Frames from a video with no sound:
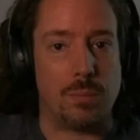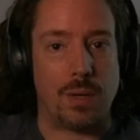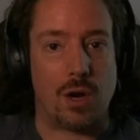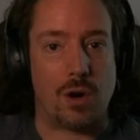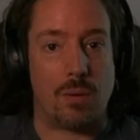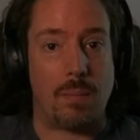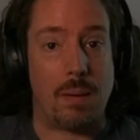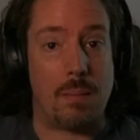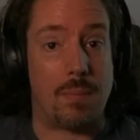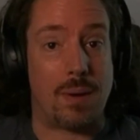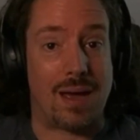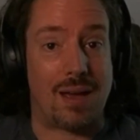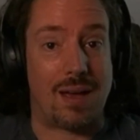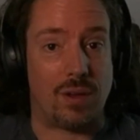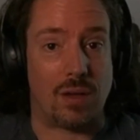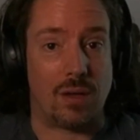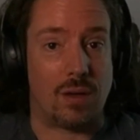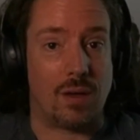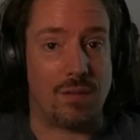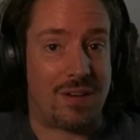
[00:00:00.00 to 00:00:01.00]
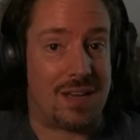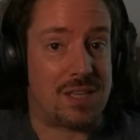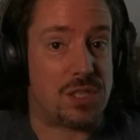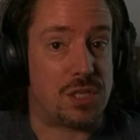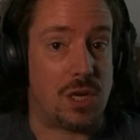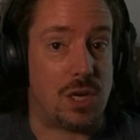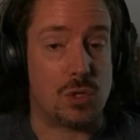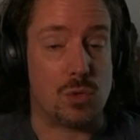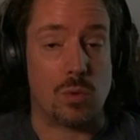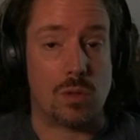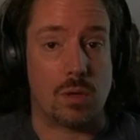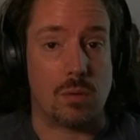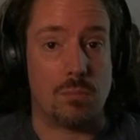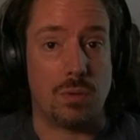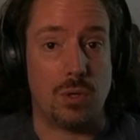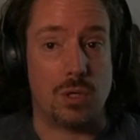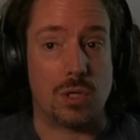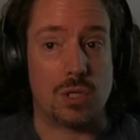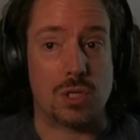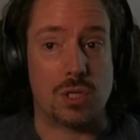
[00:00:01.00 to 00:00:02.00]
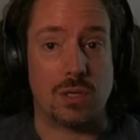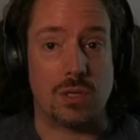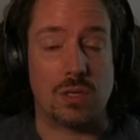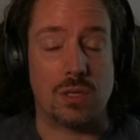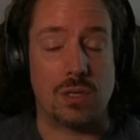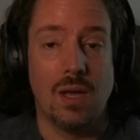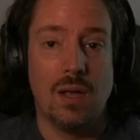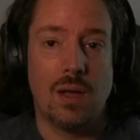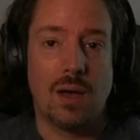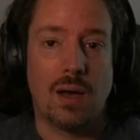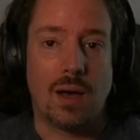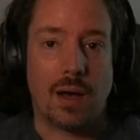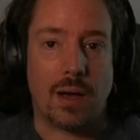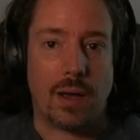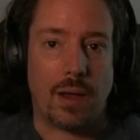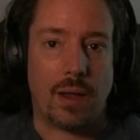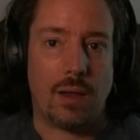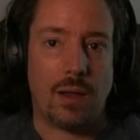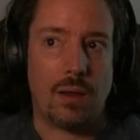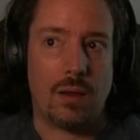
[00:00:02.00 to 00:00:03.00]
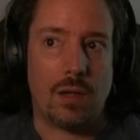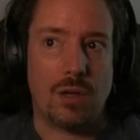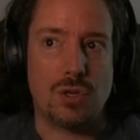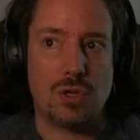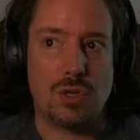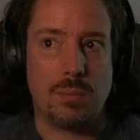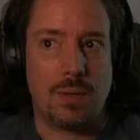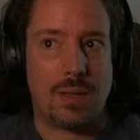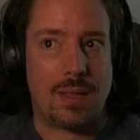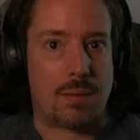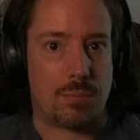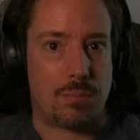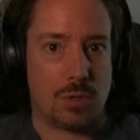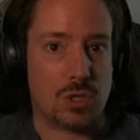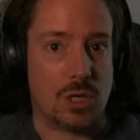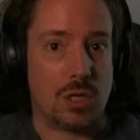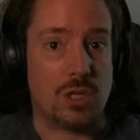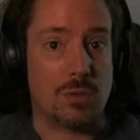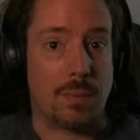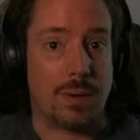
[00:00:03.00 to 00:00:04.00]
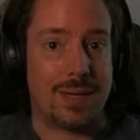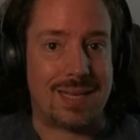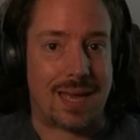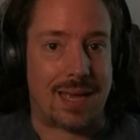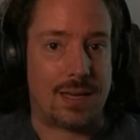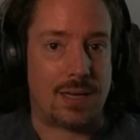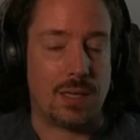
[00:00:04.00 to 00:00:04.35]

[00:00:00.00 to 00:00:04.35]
I remember having a fascination with computers, and I attribute that mostly to my dad.